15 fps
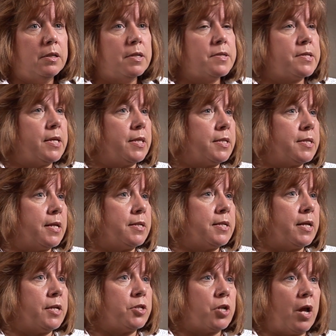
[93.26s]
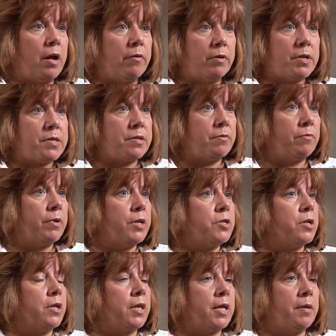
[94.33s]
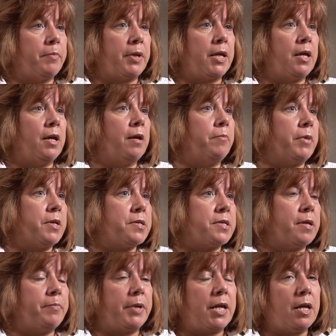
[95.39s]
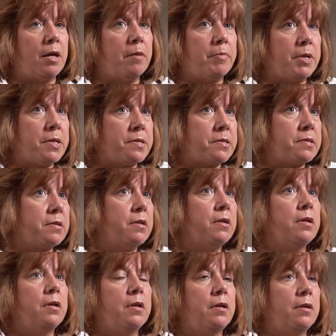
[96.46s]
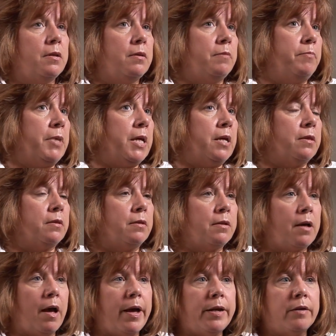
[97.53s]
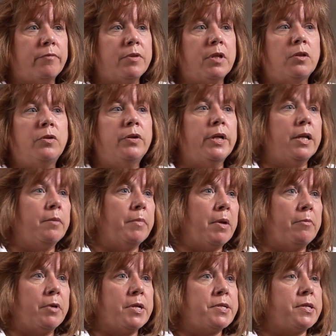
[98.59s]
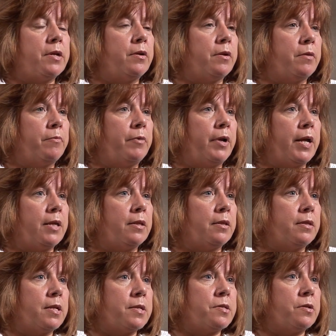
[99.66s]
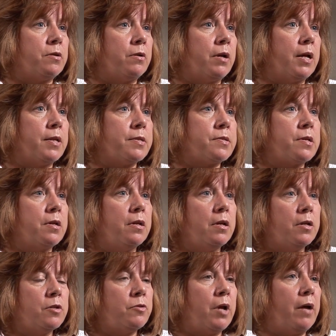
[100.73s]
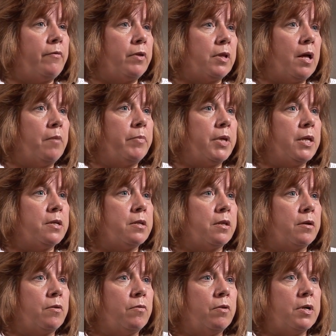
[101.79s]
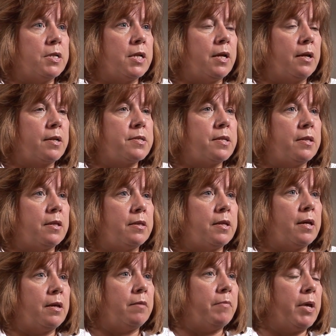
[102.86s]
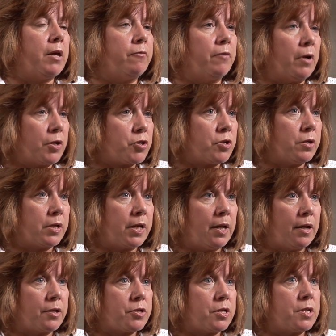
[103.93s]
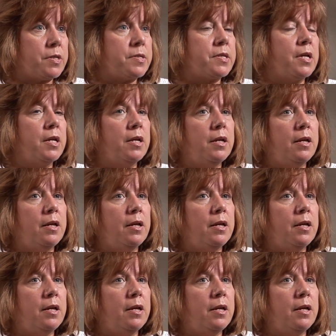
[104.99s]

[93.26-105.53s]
say, the dentate gyrus region of the hippocampus, the hippocampus being kind of the learning and memory center of the brain, that these neurons travel up into the cortex and that they make functional connections.